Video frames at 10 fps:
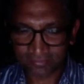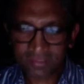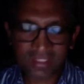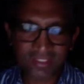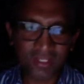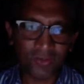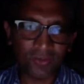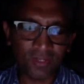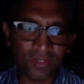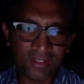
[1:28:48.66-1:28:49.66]
Hmm.
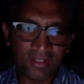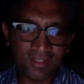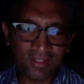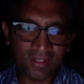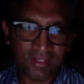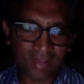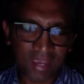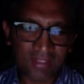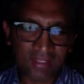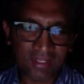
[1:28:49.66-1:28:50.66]
So, uh,
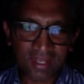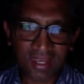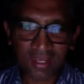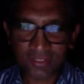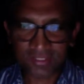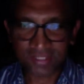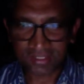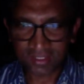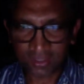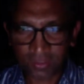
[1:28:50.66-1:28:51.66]
and in our study,